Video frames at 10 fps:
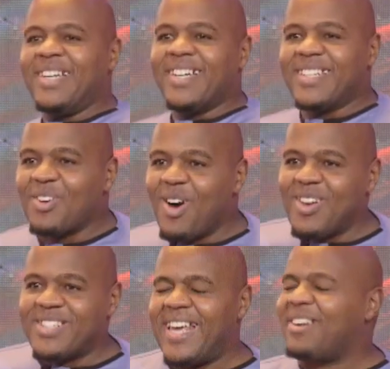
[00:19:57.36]
So I
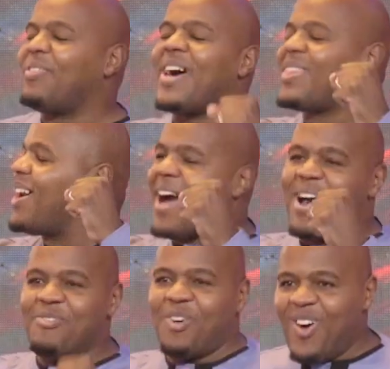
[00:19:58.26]
was like, Father, I
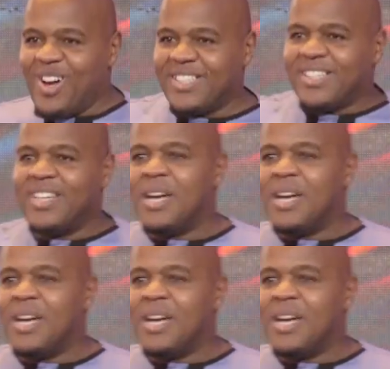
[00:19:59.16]
have won.